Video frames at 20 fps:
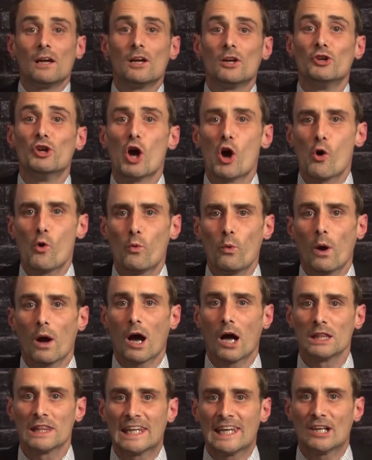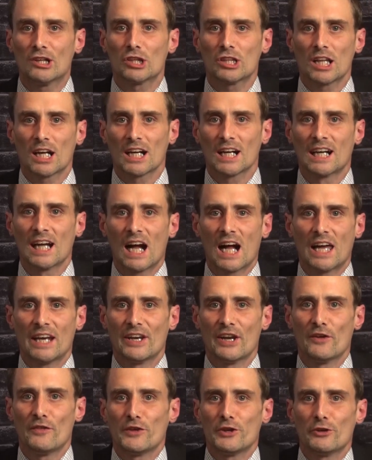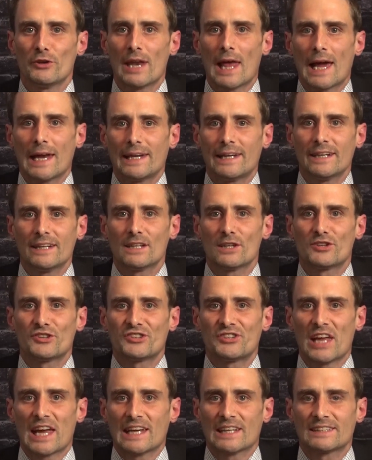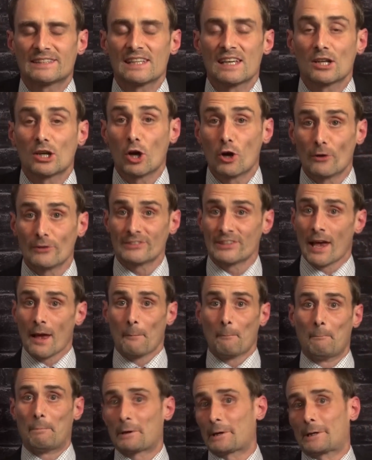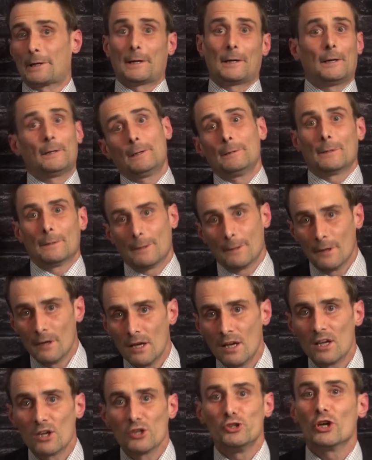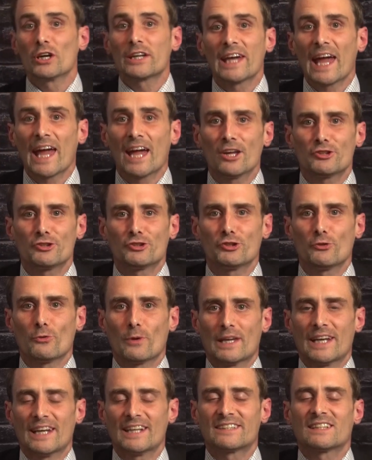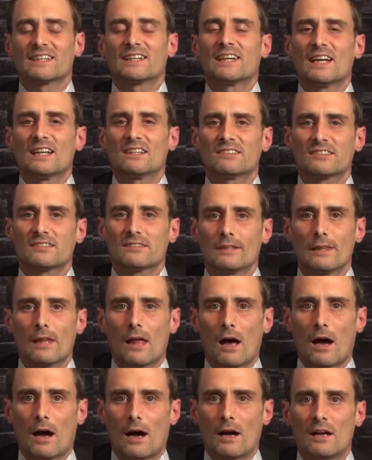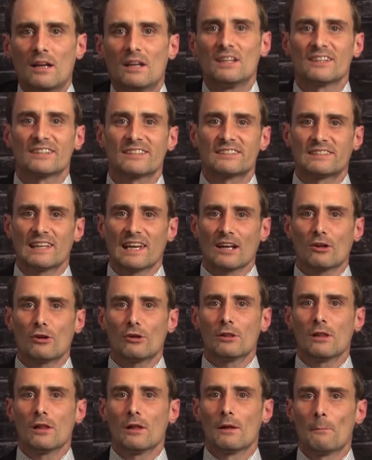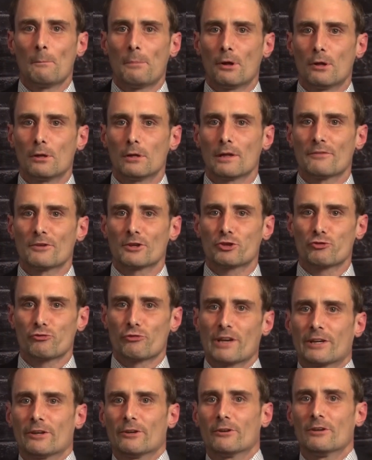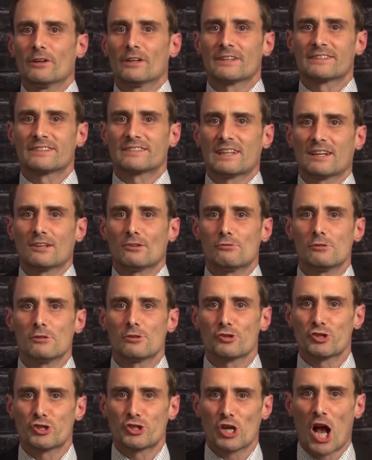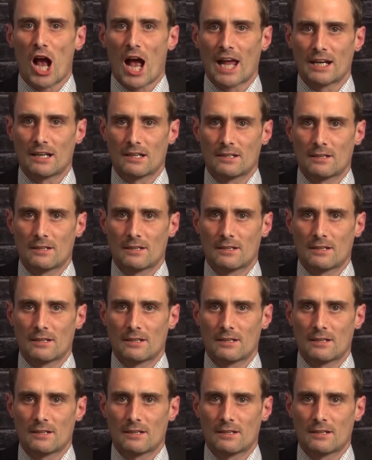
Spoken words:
No illegal gun in the United States goes brrr. You can't do it. It's against the law. Single pull of a trigger, single shot.